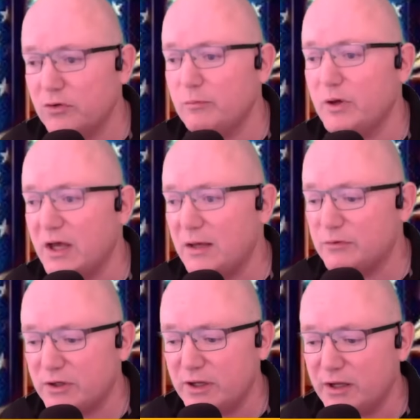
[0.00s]
the bomb
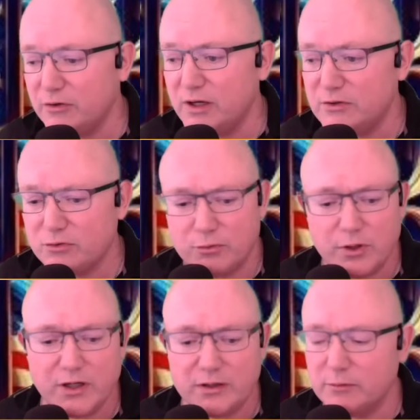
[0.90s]
today. You guys are
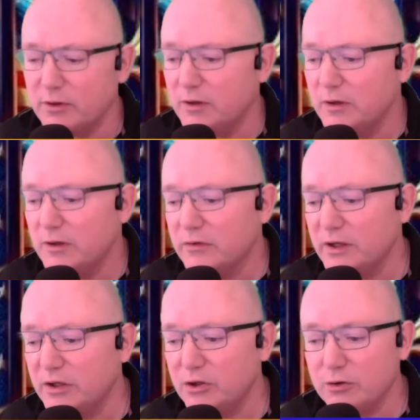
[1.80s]
great.
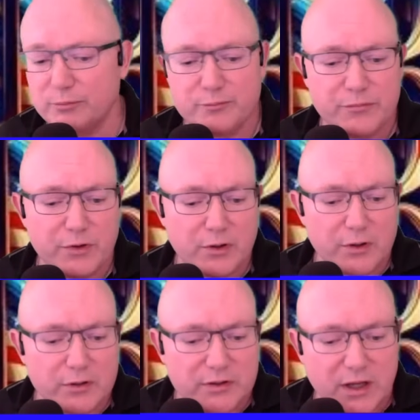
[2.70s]
Thank you.
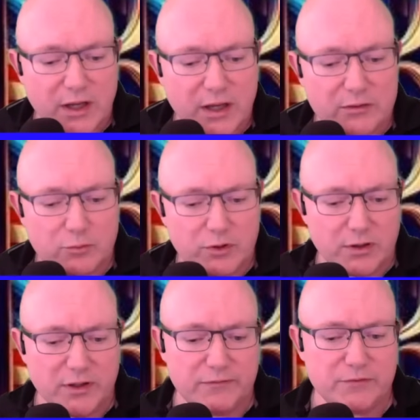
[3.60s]
Don, we
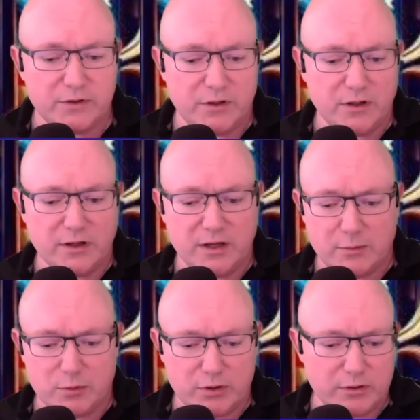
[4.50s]
left a
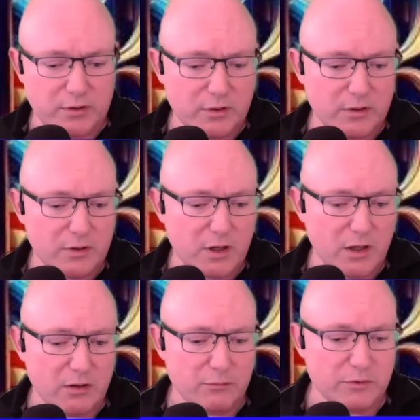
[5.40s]
comment.
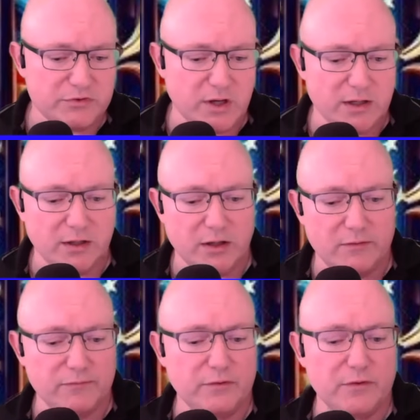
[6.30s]
I
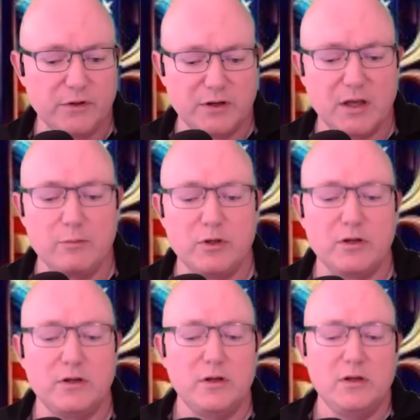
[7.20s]
left the comment
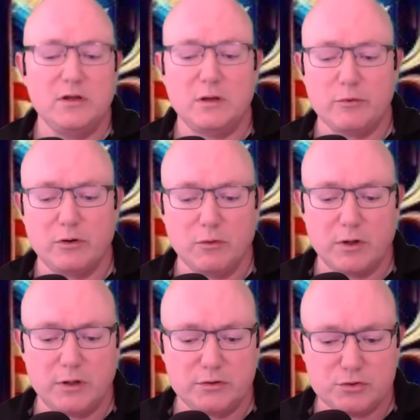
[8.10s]
on my
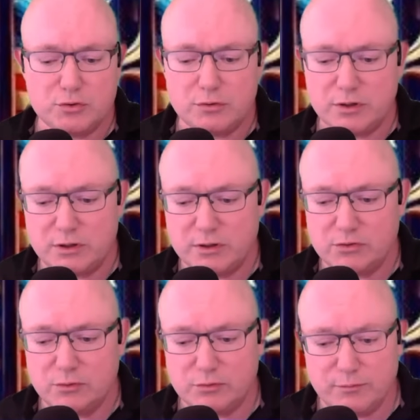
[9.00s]
grand jury on
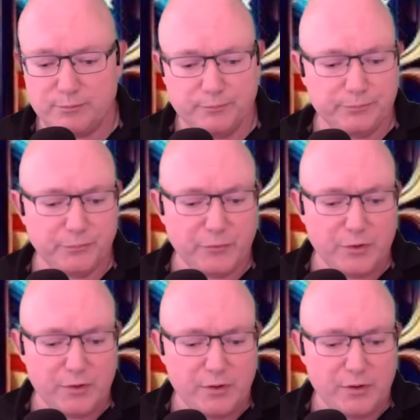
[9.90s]
next.
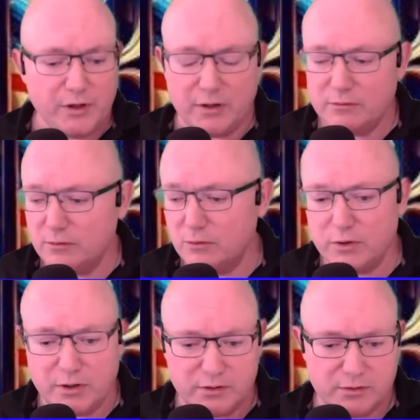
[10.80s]
Yeah,
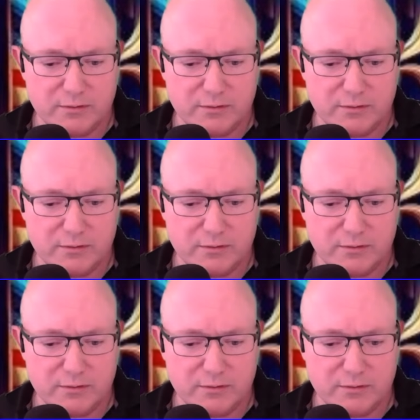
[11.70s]
okay.